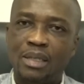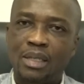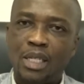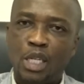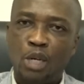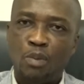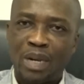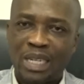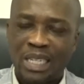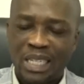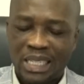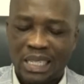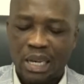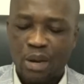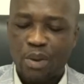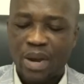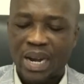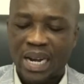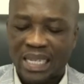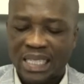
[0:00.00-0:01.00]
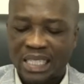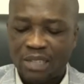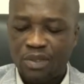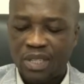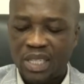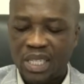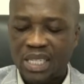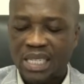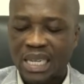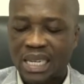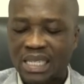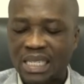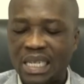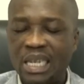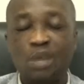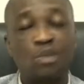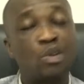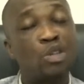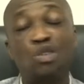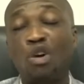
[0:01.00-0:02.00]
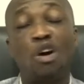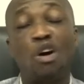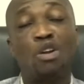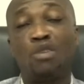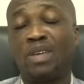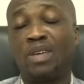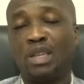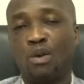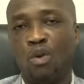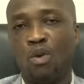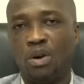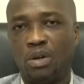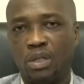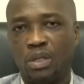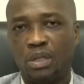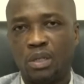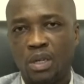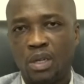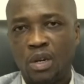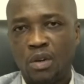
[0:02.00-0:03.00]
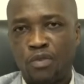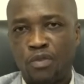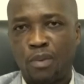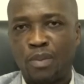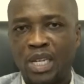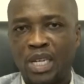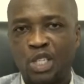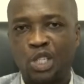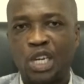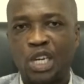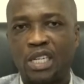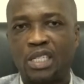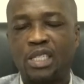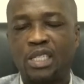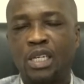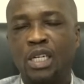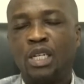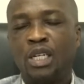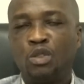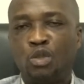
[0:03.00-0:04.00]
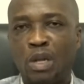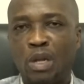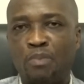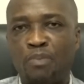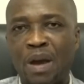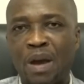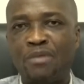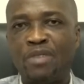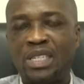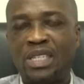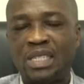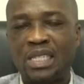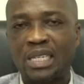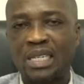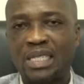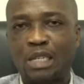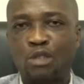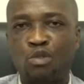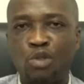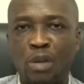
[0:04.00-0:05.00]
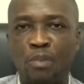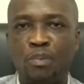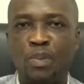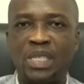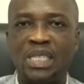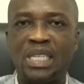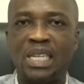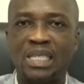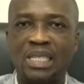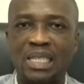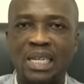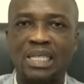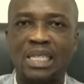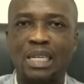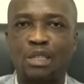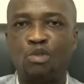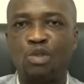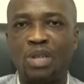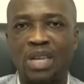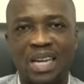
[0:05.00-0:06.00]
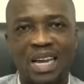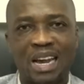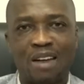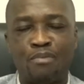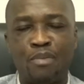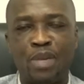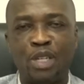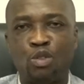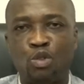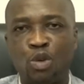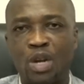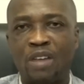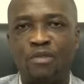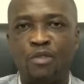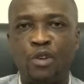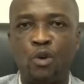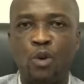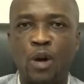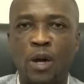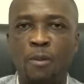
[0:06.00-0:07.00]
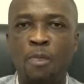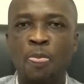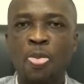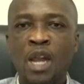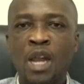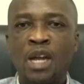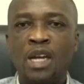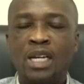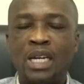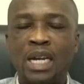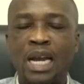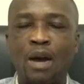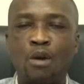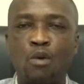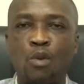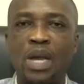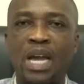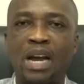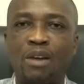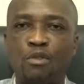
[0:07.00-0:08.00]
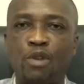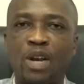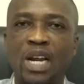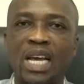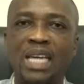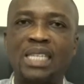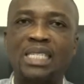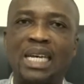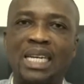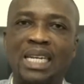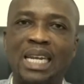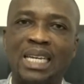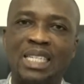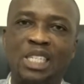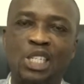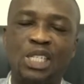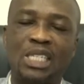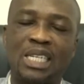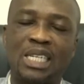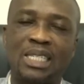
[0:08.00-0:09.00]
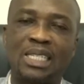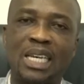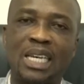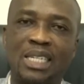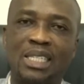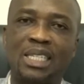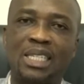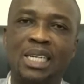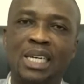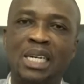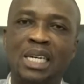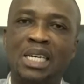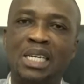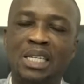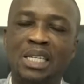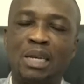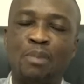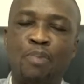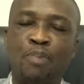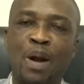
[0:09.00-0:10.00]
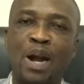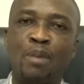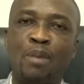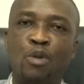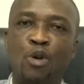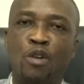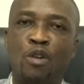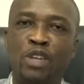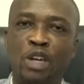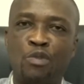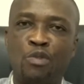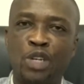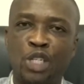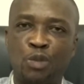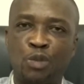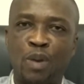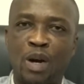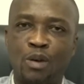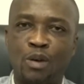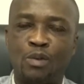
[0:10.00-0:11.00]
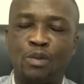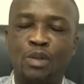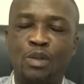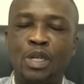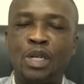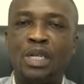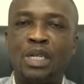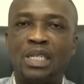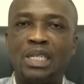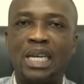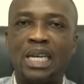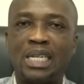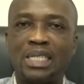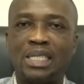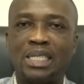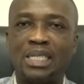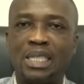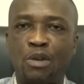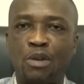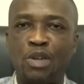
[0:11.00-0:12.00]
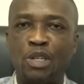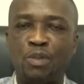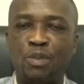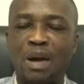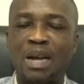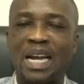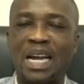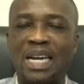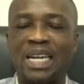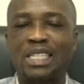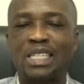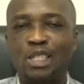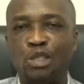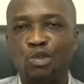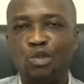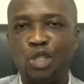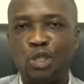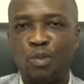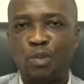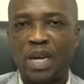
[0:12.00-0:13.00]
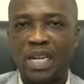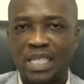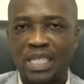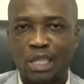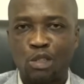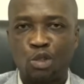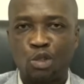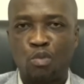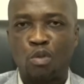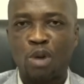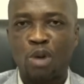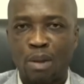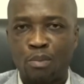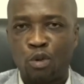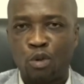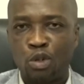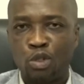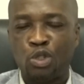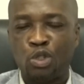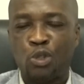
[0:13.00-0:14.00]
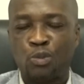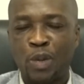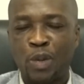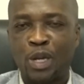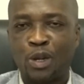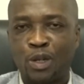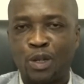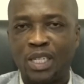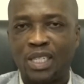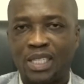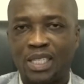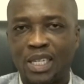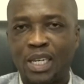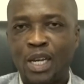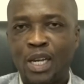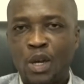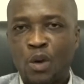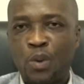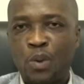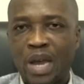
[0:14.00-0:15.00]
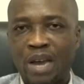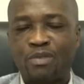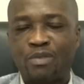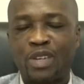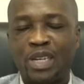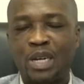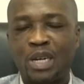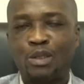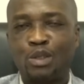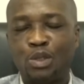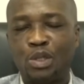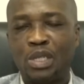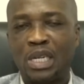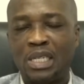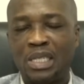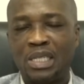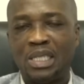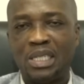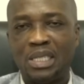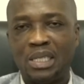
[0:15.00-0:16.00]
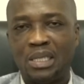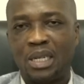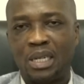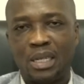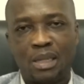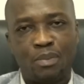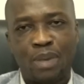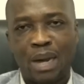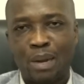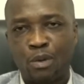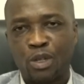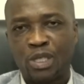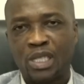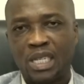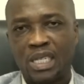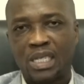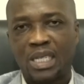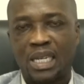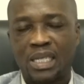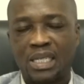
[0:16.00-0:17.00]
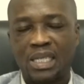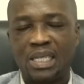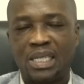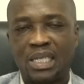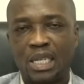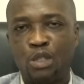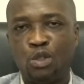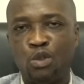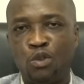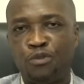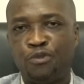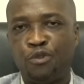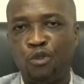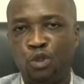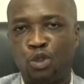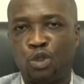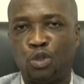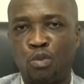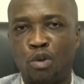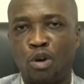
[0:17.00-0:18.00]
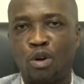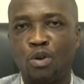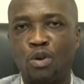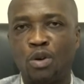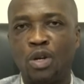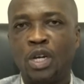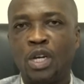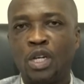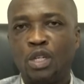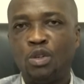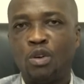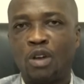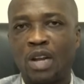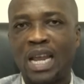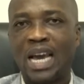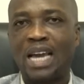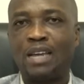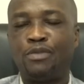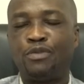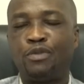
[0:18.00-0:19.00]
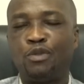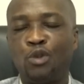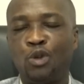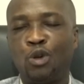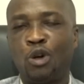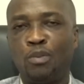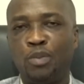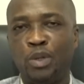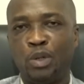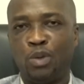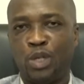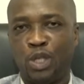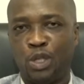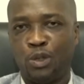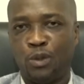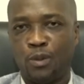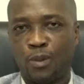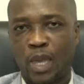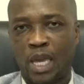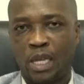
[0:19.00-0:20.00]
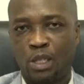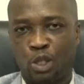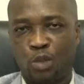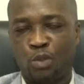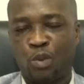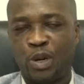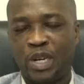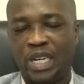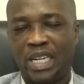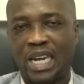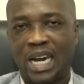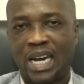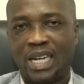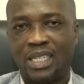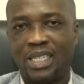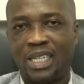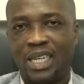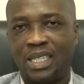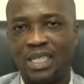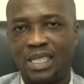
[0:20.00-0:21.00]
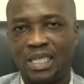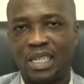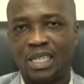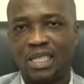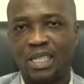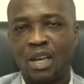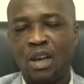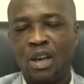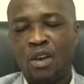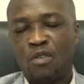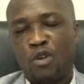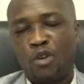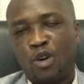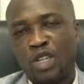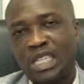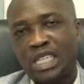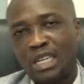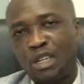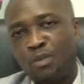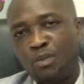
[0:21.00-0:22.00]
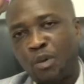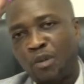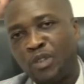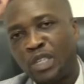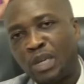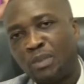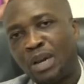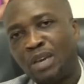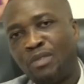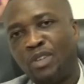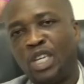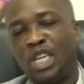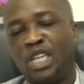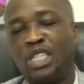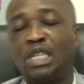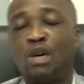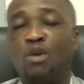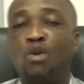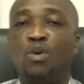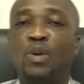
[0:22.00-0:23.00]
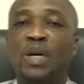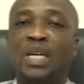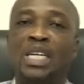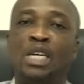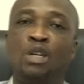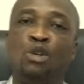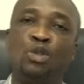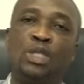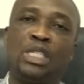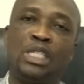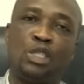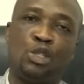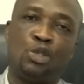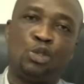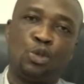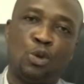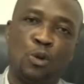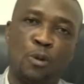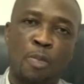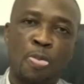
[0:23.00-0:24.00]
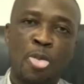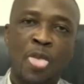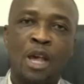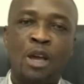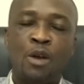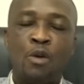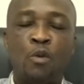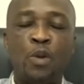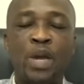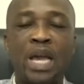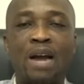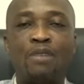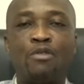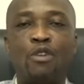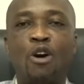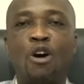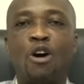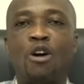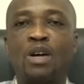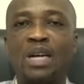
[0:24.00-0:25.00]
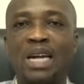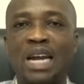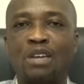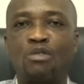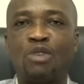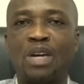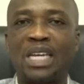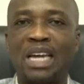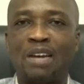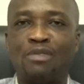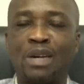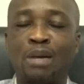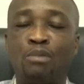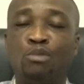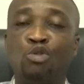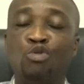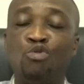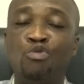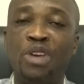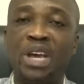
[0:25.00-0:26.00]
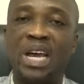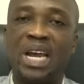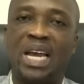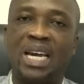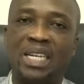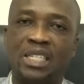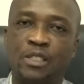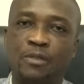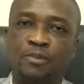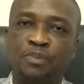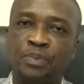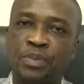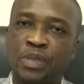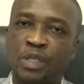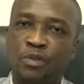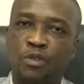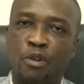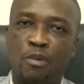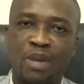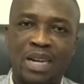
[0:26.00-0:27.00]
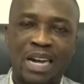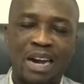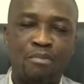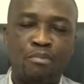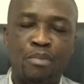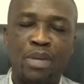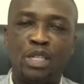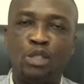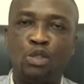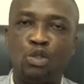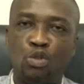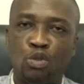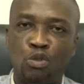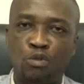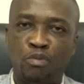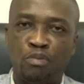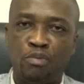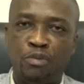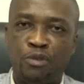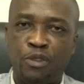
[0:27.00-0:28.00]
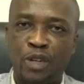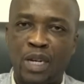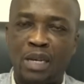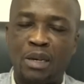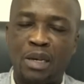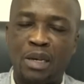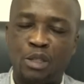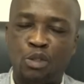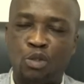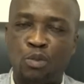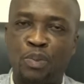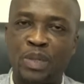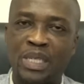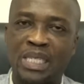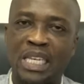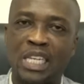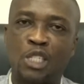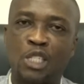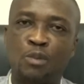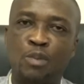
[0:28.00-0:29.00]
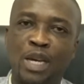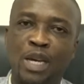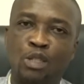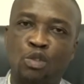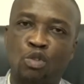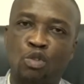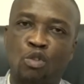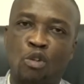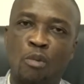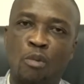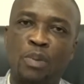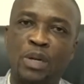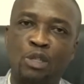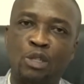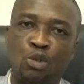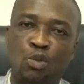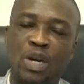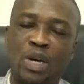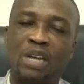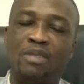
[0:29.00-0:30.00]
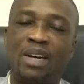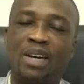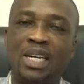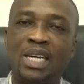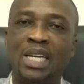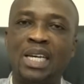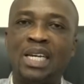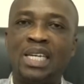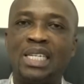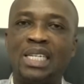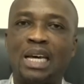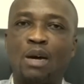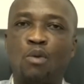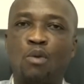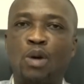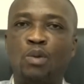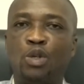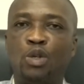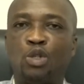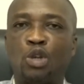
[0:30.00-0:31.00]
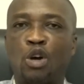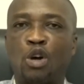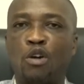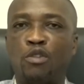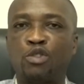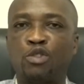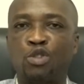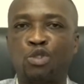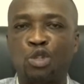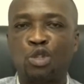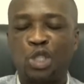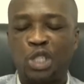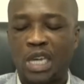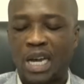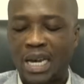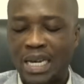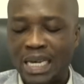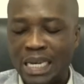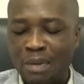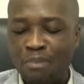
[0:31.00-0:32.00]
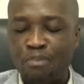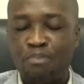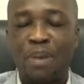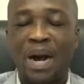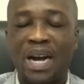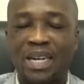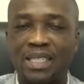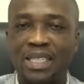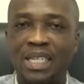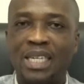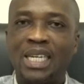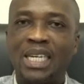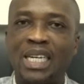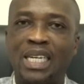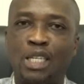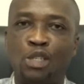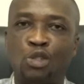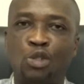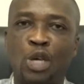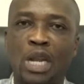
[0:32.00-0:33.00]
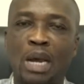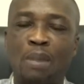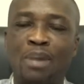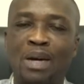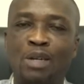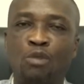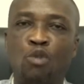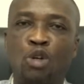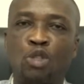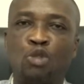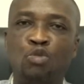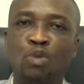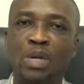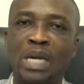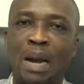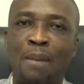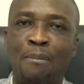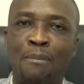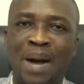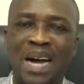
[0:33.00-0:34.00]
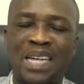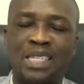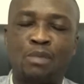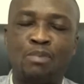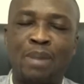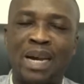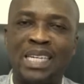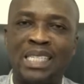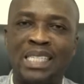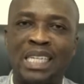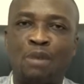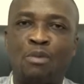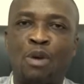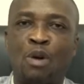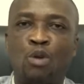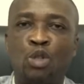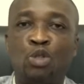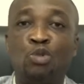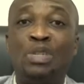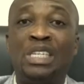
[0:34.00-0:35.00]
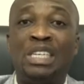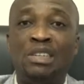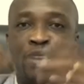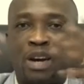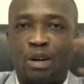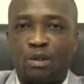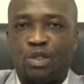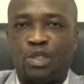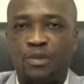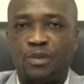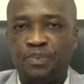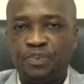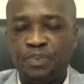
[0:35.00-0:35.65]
Humanitarian activities has increased all over the world, from the church to the private sector to the business sector to the government to everywhere. Now we have realized that, like Jesus said in the parable of the rich man, that the rich man gathers into his barn and said, tomorrow I'm going to spend on it. We have got, and the Bible says that he said, you fool, tomorrow your life will not be with you. And tomorrow he died. And he says, for what shall it profit the man if he gains the whole world and loses his soul? We have all gradually have come to realize, from government to businessmen to companies to whatever, that when we talk of social impact, it is not about what we amass, but it's about what we give out.